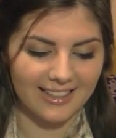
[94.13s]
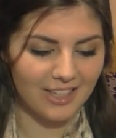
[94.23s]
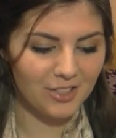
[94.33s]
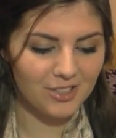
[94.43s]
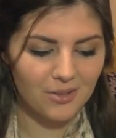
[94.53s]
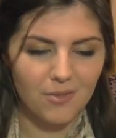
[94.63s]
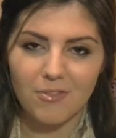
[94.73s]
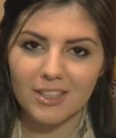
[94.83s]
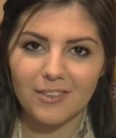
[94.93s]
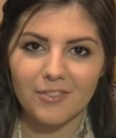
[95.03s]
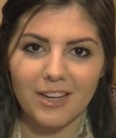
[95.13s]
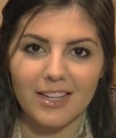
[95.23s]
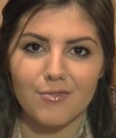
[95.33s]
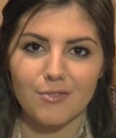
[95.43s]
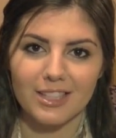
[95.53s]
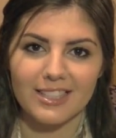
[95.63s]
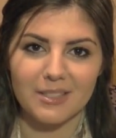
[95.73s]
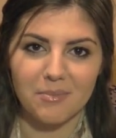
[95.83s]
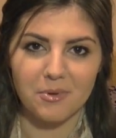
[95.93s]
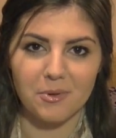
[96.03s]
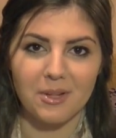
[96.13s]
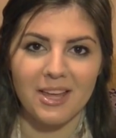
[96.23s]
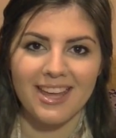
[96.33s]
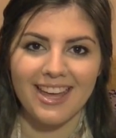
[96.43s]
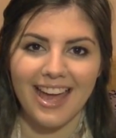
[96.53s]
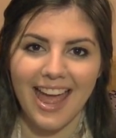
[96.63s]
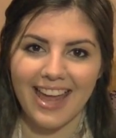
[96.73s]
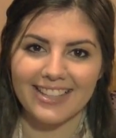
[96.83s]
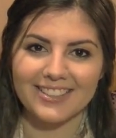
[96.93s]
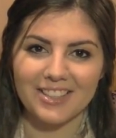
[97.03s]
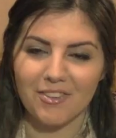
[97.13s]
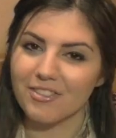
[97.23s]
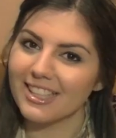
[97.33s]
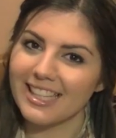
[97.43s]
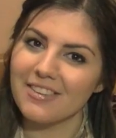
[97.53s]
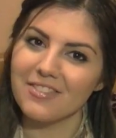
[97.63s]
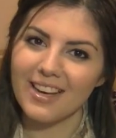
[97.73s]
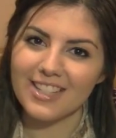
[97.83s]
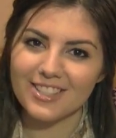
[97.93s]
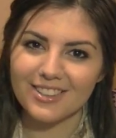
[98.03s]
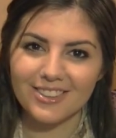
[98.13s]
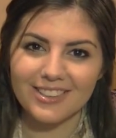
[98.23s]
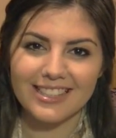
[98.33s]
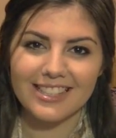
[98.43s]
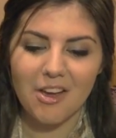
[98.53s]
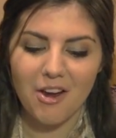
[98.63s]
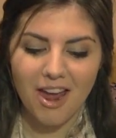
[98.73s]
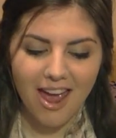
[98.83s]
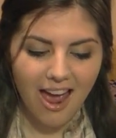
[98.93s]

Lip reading: They're just sort of really fun, really simple, and really in fashion looks. So